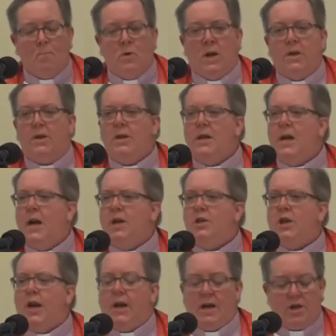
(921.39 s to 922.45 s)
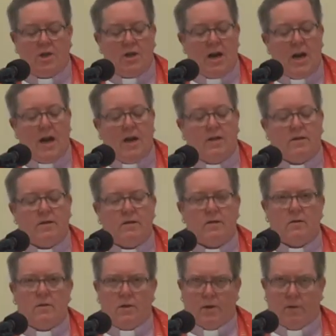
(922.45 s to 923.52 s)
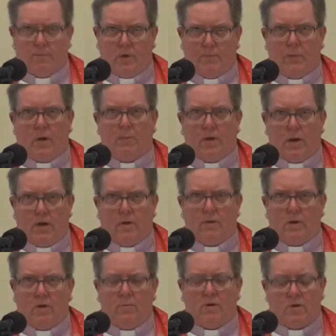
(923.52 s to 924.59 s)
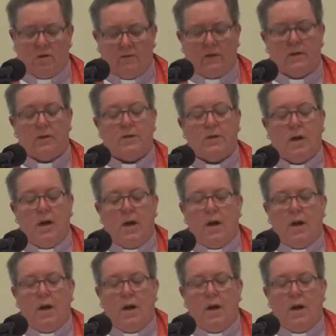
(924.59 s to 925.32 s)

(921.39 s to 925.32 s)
Now, the DHHS, Department of Health and Human Services,